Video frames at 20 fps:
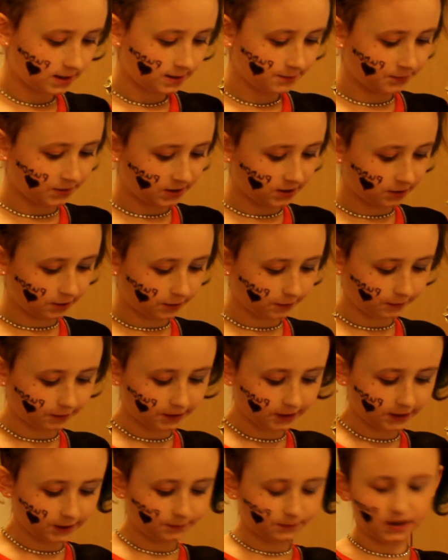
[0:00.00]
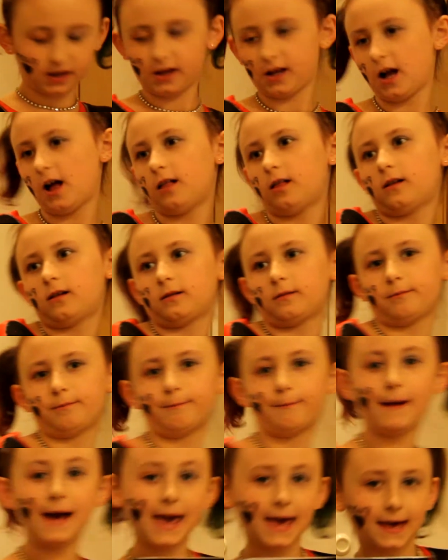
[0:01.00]
because you have to
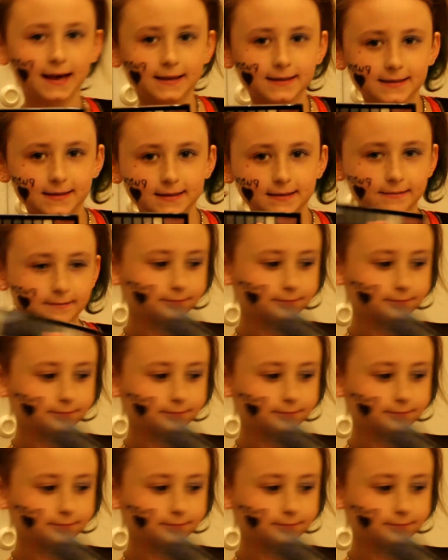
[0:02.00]
color my nuts.